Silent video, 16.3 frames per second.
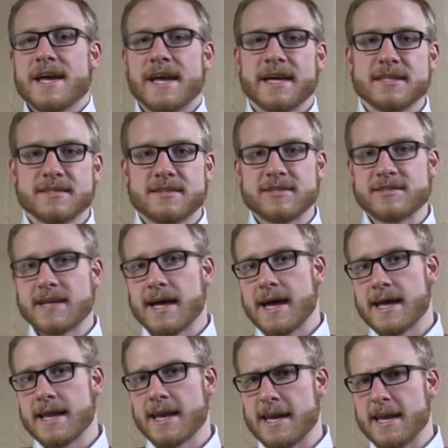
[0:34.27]

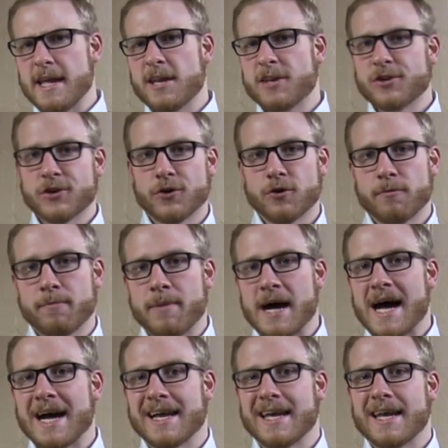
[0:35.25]
inside an internal
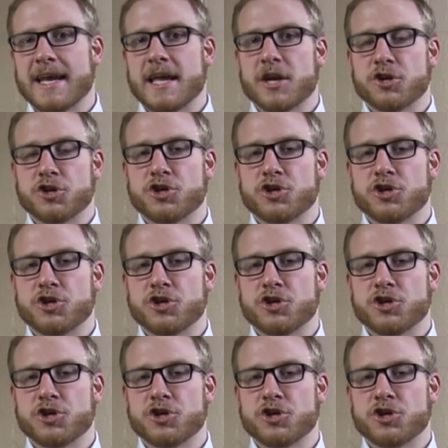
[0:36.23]
pocket in a